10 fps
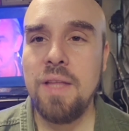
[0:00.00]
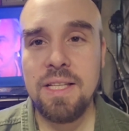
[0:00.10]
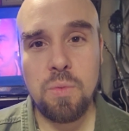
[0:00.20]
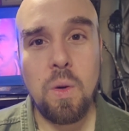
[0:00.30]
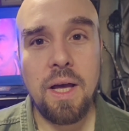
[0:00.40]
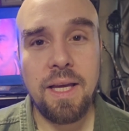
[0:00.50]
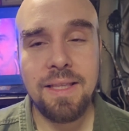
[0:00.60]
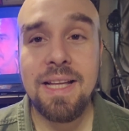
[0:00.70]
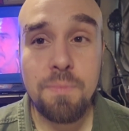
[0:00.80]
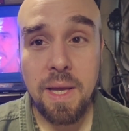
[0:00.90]
that's my
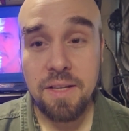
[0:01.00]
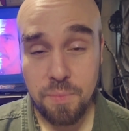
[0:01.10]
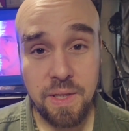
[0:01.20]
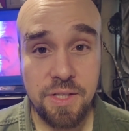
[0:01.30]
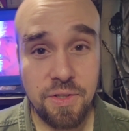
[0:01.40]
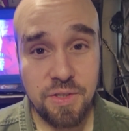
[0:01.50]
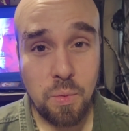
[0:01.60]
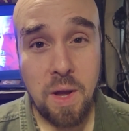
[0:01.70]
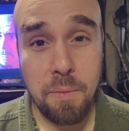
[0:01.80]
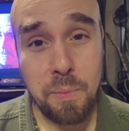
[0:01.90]
explanation as
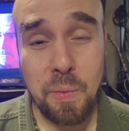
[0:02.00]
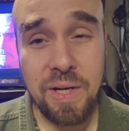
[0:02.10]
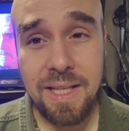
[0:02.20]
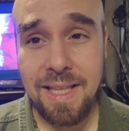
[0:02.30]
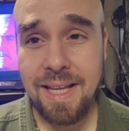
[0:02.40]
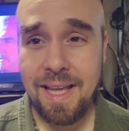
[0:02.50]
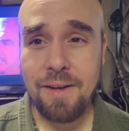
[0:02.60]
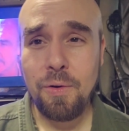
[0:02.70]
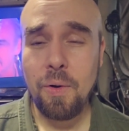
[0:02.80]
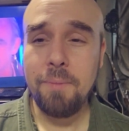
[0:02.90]
to why I would put it in that
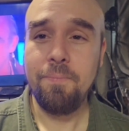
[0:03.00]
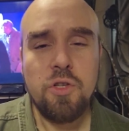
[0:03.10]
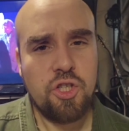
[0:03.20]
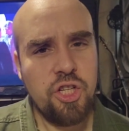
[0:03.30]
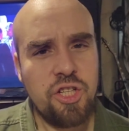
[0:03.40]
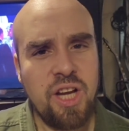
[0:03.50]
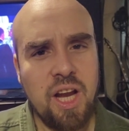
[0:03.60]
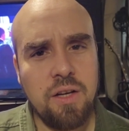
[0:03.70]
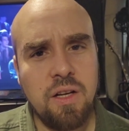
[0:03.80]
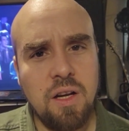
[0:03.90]
category.
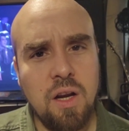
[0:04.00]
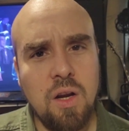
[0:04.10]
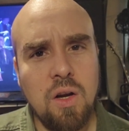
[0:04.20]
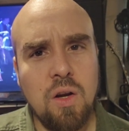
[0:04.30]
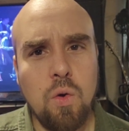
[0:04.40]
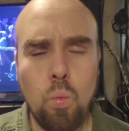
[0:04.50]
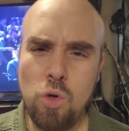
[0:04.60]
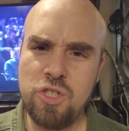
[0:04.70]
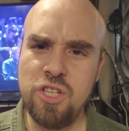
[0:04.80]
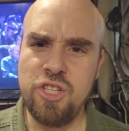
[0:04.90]
Shithead?
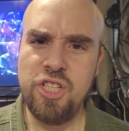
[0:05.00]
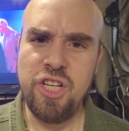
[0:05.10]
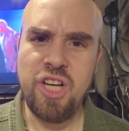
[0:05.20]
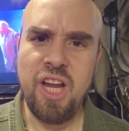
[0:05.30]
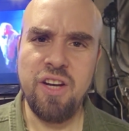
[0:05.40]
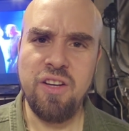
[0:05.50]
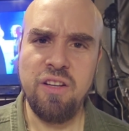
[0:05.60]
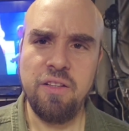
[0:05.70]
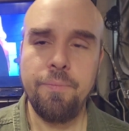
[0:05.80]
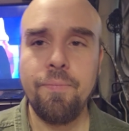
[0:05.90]
What's a shithead?
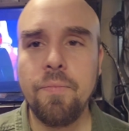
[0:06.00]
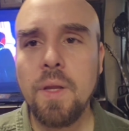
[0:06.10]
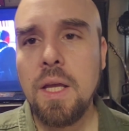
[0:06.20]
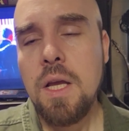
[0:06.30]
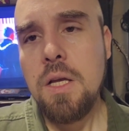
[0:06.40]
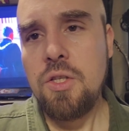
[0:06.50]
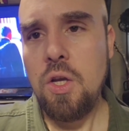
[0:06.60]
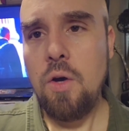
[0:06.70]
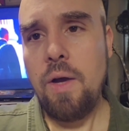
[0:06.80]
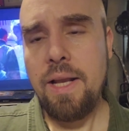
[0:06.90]

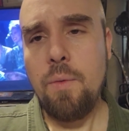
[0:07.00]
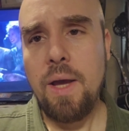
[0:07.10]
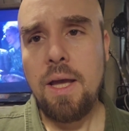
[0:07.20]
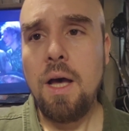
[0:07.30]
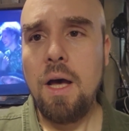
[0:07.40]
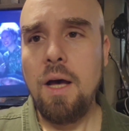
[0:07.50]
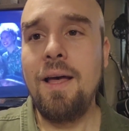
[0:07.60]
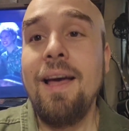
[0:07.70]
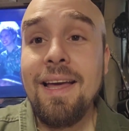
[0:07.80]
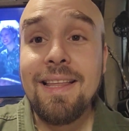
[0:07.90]
So anyway,
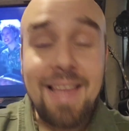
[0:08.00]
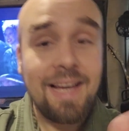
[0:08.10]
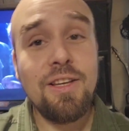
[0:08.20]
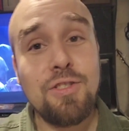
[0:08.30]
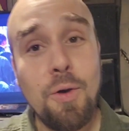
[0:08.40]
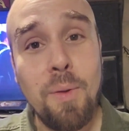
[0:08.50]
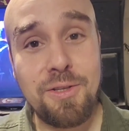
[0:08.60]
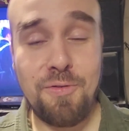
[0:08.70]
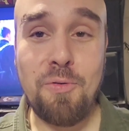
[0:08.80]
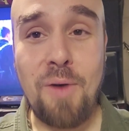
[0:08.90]
thank you so
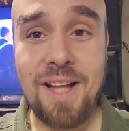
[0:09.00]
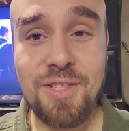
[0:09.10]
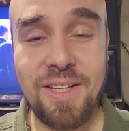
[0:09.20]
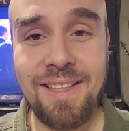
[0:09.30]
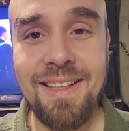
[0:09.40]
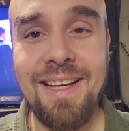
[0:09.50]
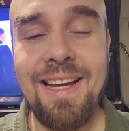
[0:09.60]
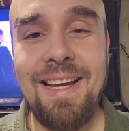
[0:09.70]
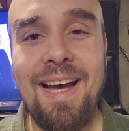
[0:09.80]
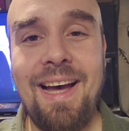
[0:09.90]
much for watching.
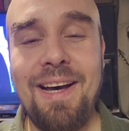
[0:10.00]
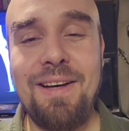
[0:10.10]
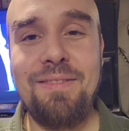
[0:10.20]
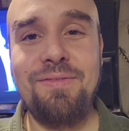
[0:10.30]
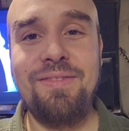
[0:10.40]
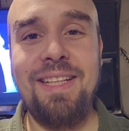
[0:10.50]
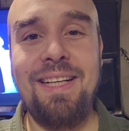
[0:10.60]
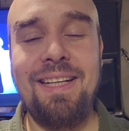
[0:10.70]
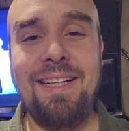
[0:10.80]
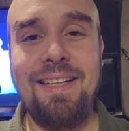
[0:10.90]

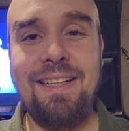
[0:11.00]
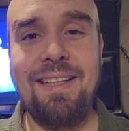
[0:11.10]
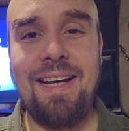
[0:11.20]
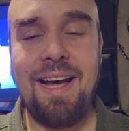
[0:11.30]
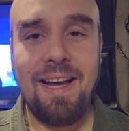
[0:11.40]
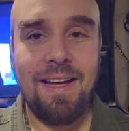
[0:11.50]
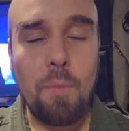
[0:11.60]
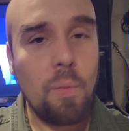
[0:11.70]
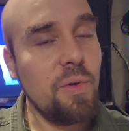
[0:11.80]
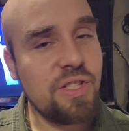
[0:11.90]

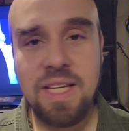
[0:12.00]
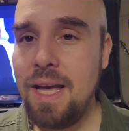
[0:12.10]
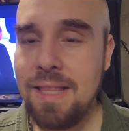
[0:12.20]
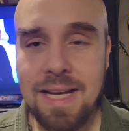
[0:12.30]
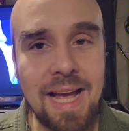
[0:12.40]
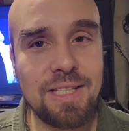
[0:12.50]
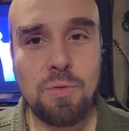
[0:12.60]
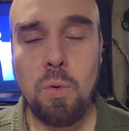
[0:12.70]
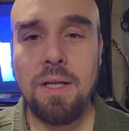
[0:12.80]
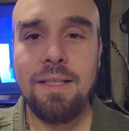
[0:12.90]
We'll see you on the
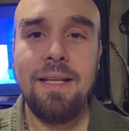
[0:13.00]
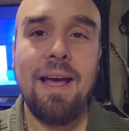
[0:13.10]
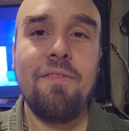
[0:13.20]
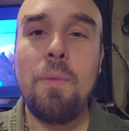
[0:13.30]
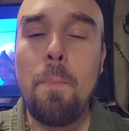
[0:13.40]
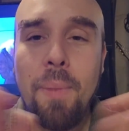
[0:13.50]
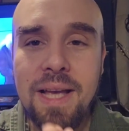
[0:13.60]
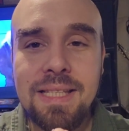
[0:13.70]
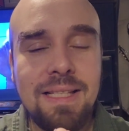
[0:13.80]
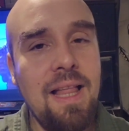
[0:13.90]
next one. Have the
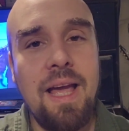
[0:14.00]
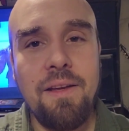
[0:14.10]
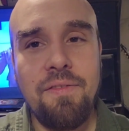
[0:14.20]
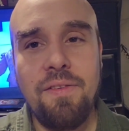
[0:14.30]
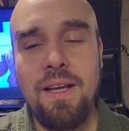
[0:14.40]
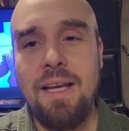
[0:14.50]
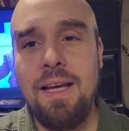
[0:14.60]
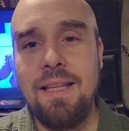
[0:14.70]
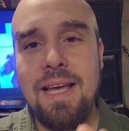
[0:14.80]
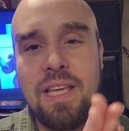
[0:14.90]
best life
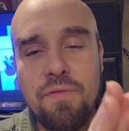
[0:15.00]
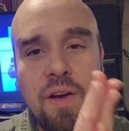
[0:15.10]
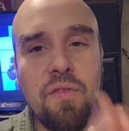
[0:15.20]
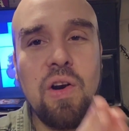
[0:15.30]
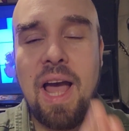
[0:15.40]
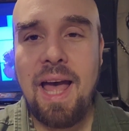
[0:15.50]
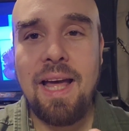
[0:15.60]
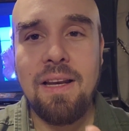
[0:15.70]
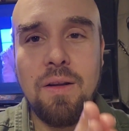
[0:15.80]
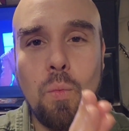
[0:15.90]
that you've ever
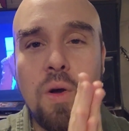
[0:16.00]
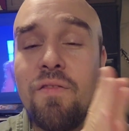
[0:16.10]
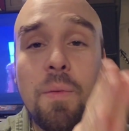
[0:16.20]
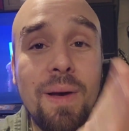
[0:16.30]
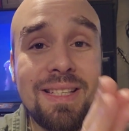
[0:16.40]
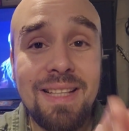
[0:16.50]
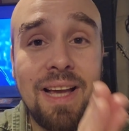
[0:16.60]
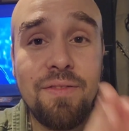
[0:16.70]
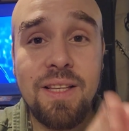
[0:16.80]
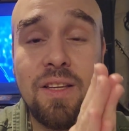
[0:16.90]
had. One of the best
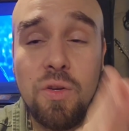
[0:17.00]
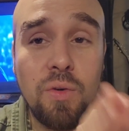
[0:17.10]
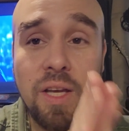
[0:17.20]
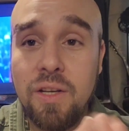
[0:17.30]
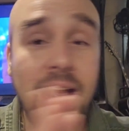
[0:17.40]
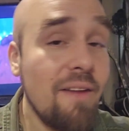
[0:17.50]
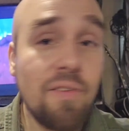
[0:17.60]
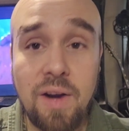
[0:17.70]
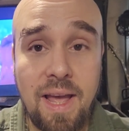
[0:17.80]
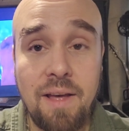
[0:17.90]
lives that you could
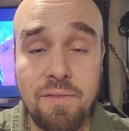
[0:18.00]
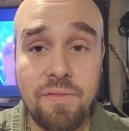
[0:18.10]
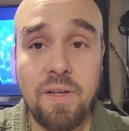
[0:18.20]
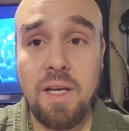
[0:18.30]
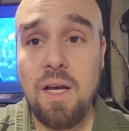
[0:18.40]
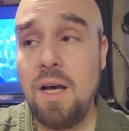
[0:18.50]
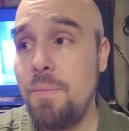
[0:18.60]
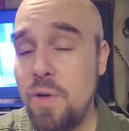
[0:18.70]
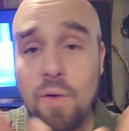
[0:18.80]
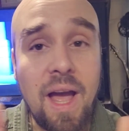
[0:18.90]
ever have.
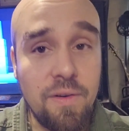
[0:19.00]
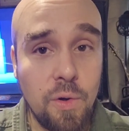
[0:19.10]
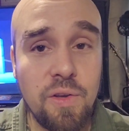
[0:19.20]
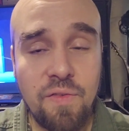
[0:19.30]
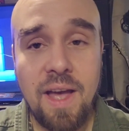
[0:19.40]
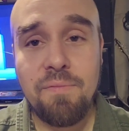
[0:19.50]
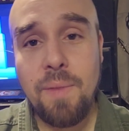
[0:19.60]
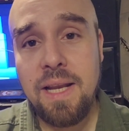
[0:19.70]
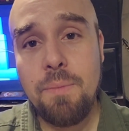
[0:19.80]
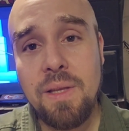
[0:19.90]
I know you've had
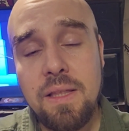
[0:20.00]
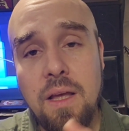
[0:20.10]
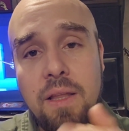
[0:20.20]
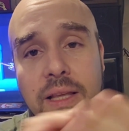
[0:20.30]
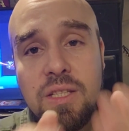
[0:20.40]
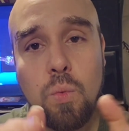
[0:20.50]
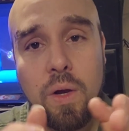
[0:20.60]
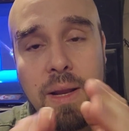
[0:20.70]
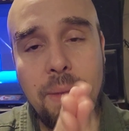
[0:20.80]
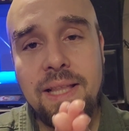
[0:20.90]
many, but this
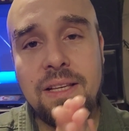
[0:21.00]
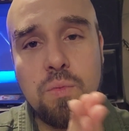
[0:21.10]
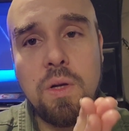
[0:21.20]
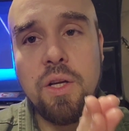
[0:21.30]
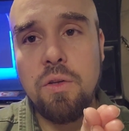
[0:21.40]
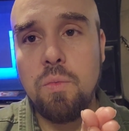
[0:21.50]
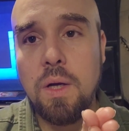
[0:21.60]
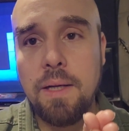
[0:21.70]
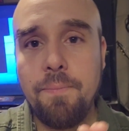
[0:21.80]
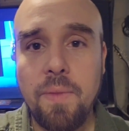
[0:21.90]
one, and make this one a good
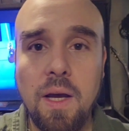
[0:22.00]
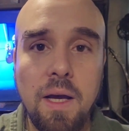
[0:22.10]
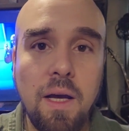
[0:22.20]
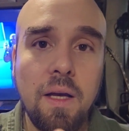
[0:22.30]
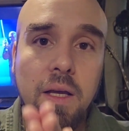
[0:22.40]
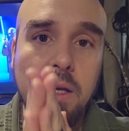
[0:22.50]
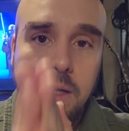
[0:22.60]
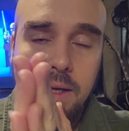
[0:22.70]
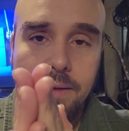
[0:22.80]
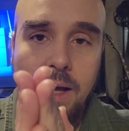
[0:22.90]
one.
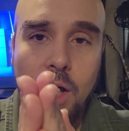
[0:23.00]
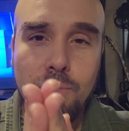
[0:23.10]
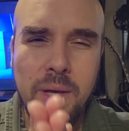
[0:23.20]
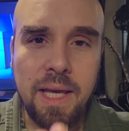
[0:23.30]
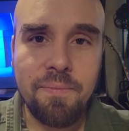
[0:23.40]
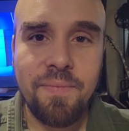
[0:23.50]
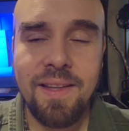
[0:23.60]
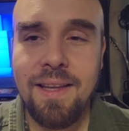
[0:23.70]
On me.